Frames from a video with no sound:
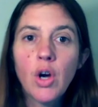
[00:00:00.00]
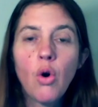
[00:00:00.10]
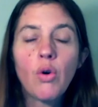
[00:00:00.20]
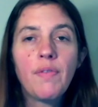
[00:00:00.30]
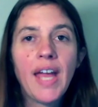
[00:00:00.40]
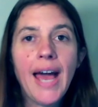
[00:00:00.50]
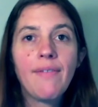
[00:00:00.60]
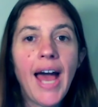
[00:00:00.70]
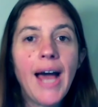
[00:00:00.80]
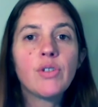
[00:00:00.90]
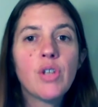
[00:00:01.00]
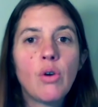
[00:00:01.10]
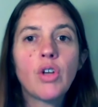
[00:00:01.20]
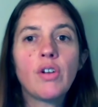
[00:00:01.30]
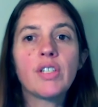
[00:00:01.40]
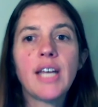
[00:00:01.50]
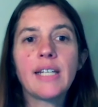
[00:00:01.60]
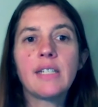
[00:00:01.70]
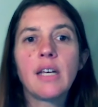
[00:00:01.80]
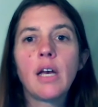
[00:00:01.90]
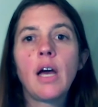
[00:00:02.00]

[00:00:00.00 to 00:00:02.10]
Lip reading: or if they have a household contact.